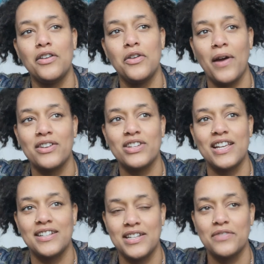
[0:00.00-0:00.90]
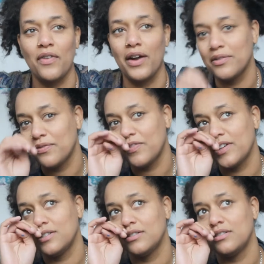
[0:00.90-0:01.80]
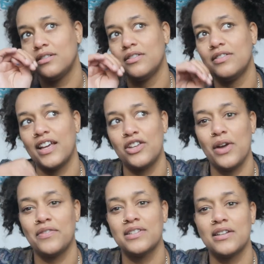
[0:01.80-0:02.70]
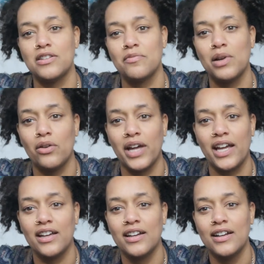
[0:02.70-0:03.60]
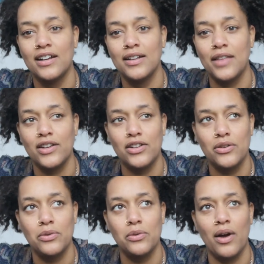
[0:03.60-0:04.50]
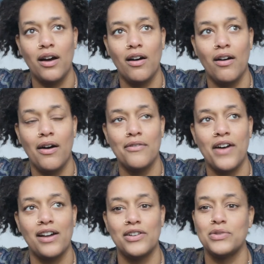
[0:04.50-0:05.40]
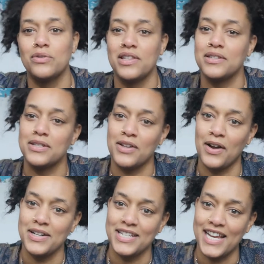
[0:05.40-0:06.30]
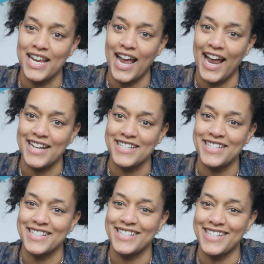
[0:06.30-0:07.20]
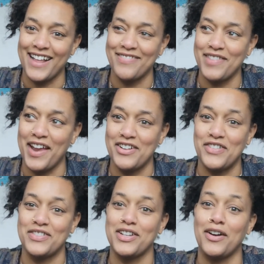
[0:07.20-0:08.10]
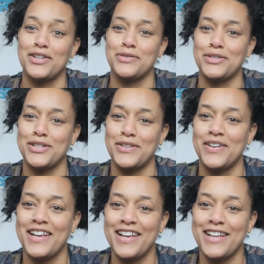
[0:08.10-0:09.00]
you actually identify and feel that you have a sense of belonging, that you are valued within society and can stand there, and you're entitled to